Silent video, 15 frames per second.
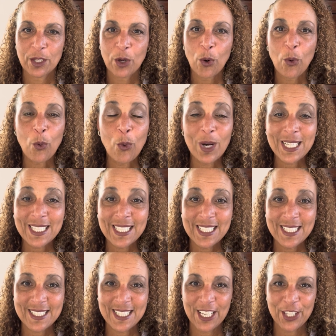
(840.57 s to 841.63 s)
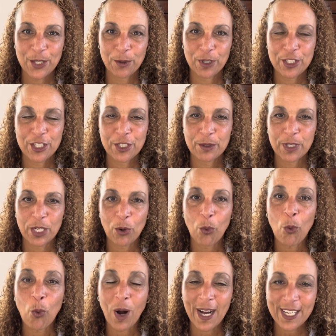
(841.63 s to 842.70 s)
what it is that you are doing,
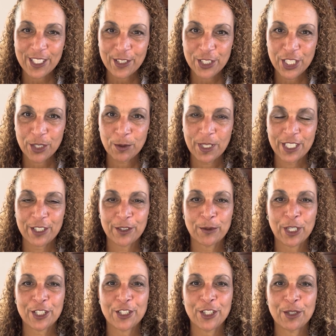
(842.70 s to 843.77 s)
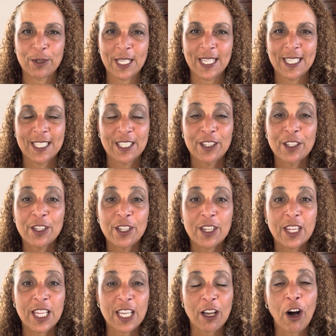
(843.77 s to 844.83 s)
why you do what you are doing,
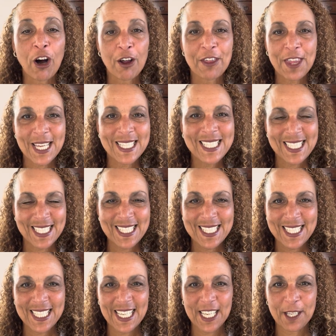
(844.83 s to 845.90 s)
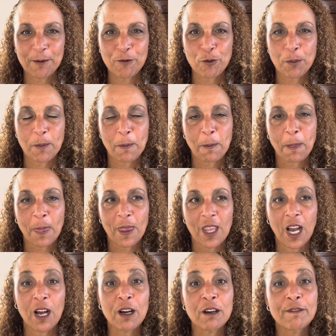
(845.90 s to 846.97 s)
the authenticity
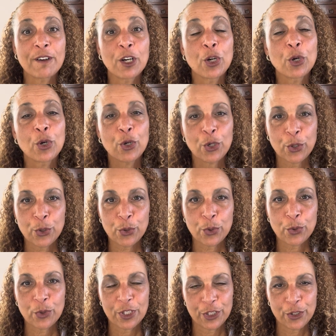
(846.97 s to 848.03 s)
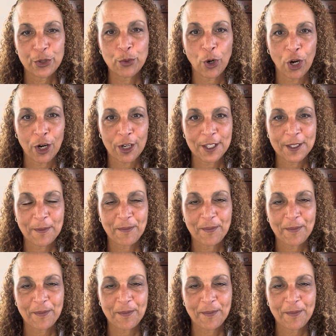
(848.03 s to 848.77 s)
of who you are